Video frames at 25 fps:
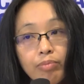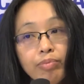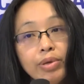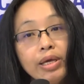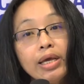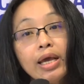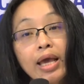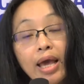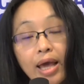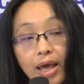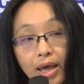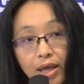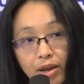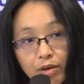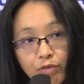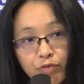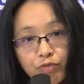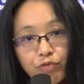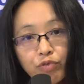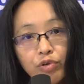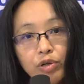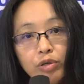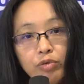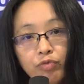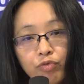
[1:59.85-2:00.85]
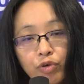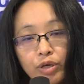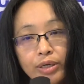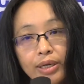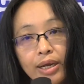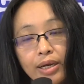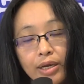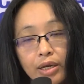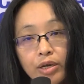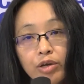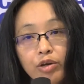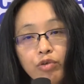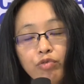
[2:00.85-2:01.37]
be helpful for
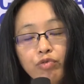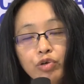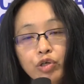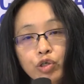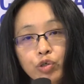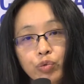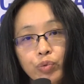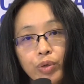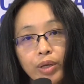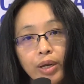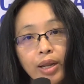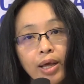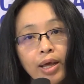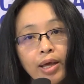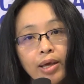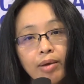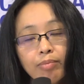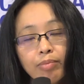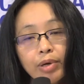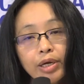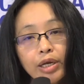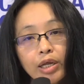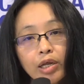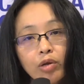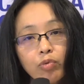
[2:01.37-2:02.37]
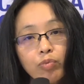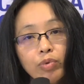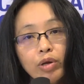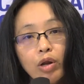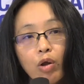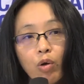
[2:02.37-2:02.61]
that individual, but it will